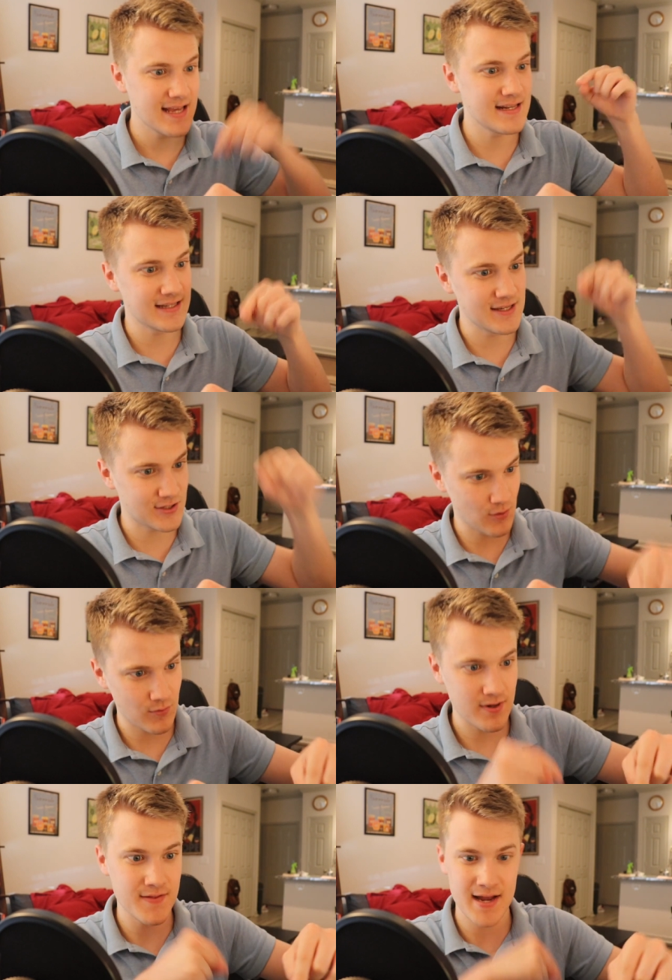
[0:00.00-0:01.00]
in the
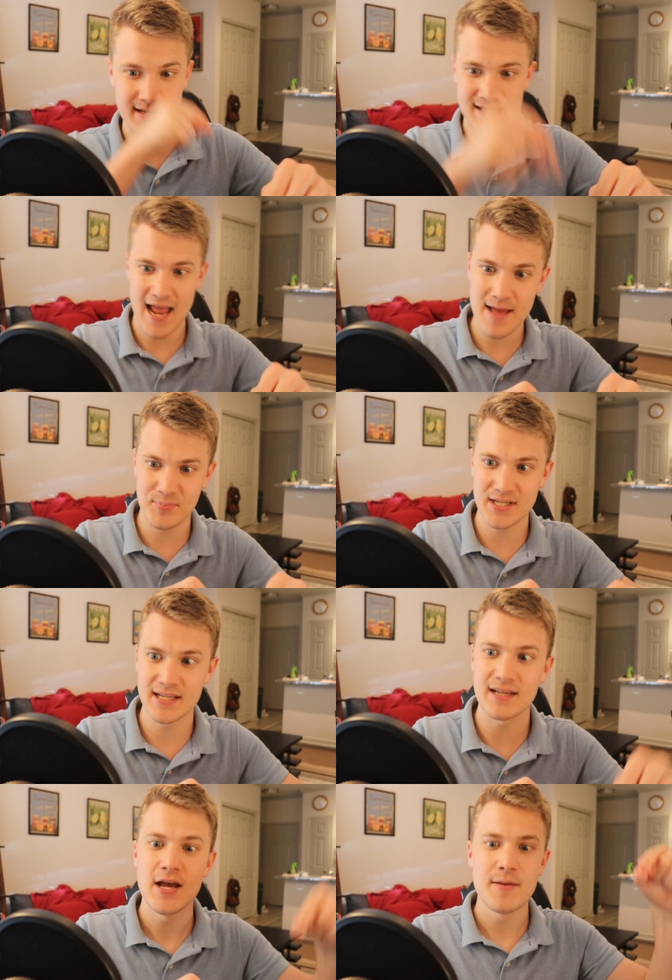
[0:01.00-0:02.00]
story that is
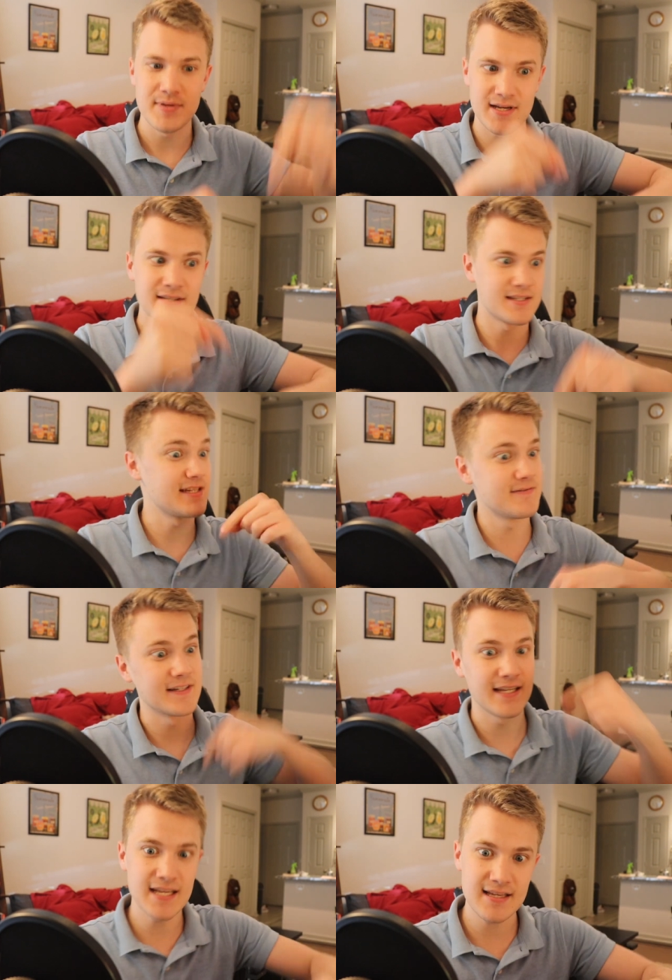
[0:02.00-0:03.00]
happening because
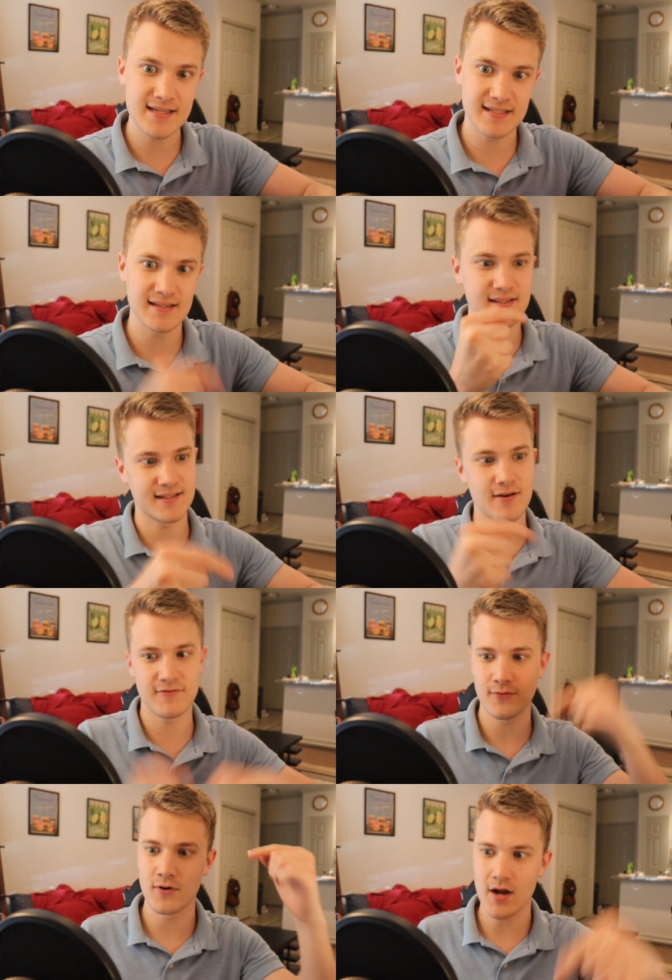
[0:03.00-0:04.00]
Stephen King exists,
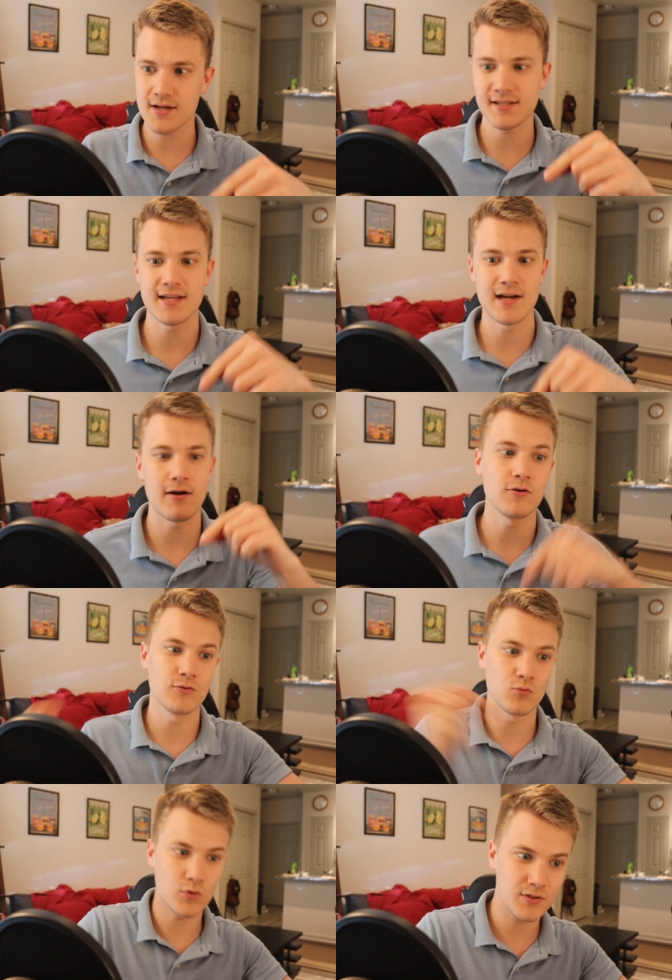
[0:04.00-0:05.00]
therefore us in our
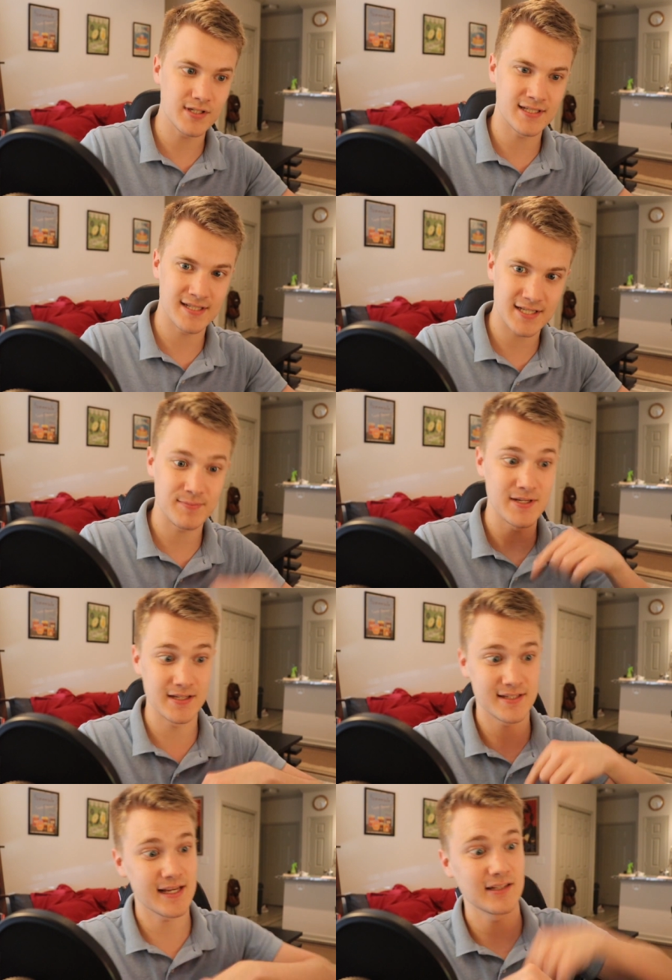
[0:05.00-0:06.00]
own world exists
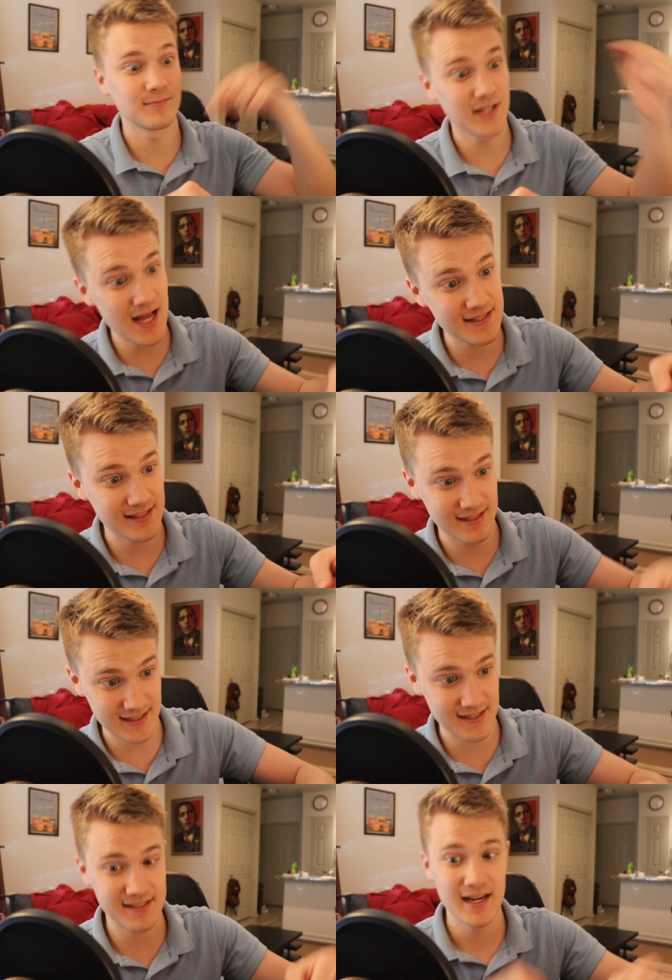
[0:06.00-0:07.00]
because Salem Lot
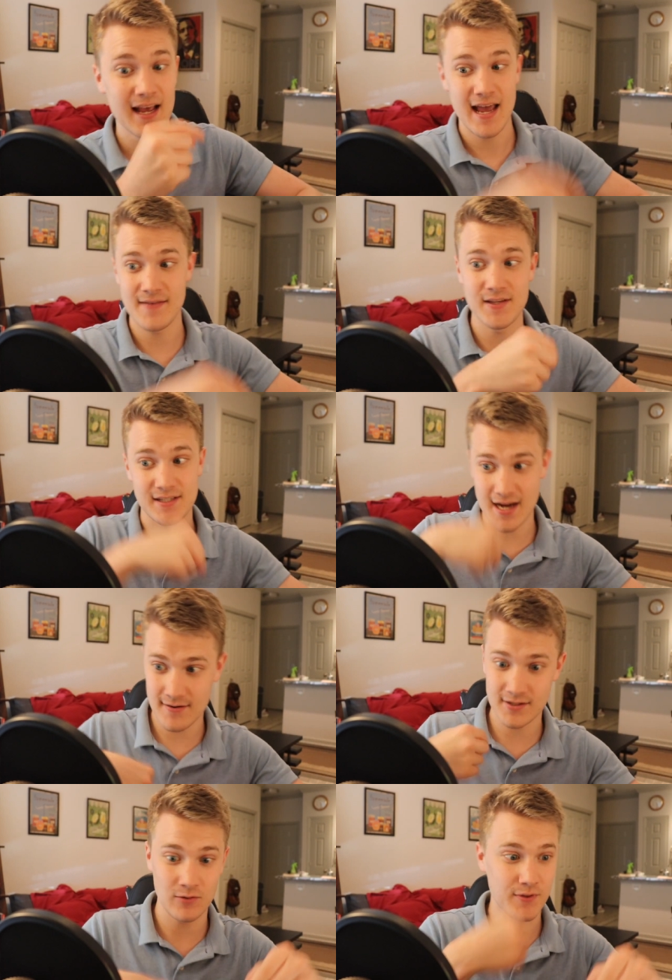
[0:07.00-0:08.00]
exists and this
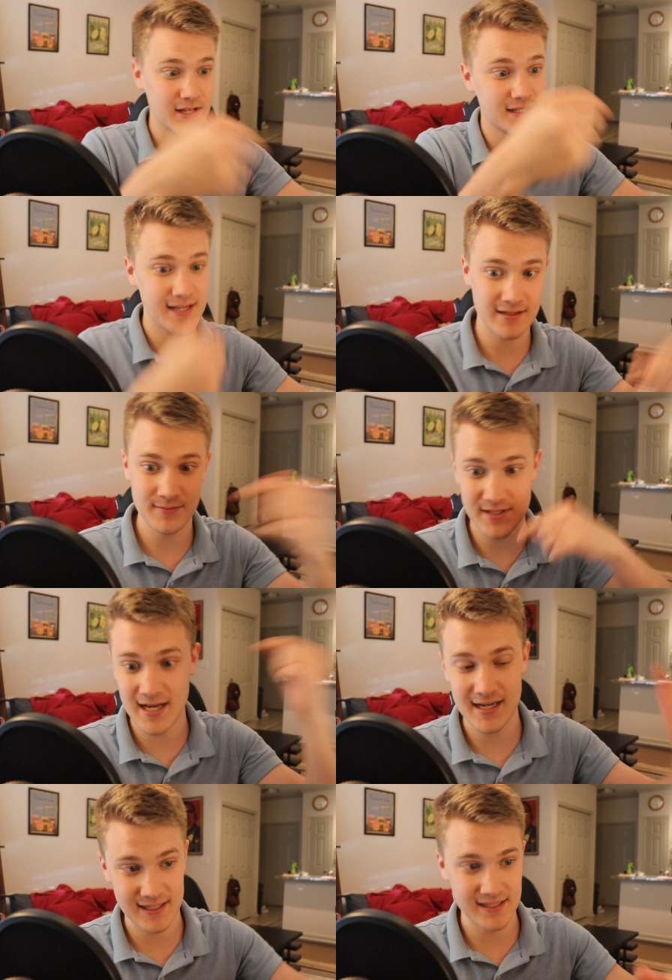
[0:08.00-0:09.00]
character within Salem's
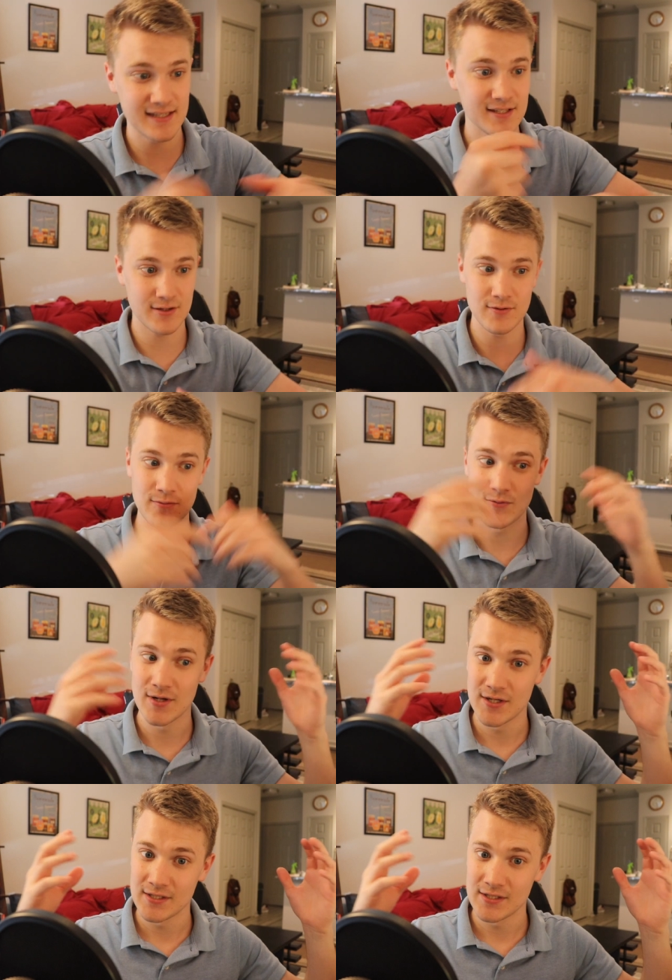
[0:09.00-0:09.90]
Lot exists, so